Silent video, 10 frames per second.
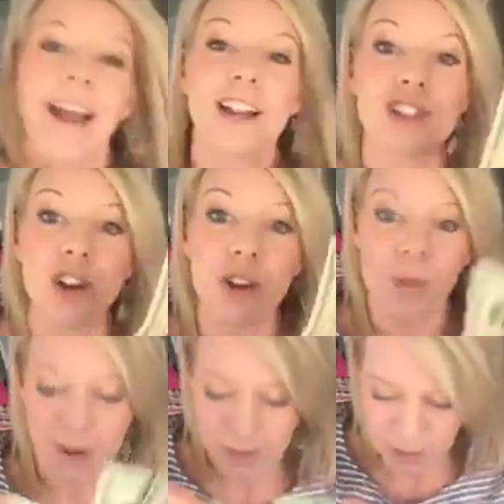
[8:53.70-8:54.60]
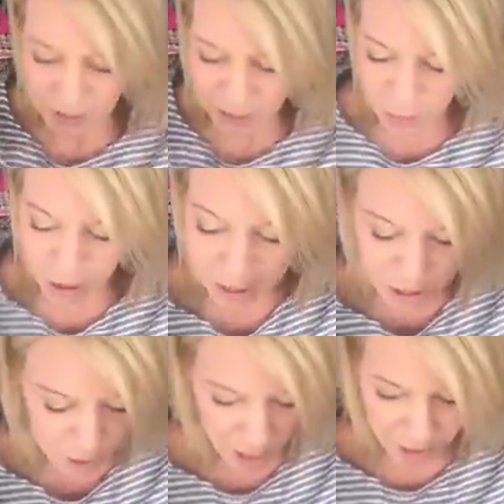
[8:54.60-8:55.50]
gotta show you what I'm doing here.
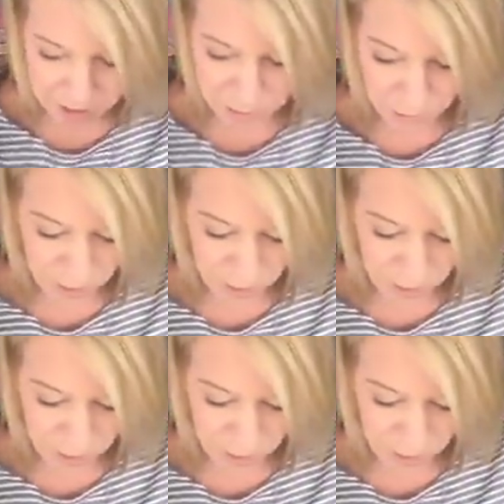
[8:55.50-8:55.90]
$32 we've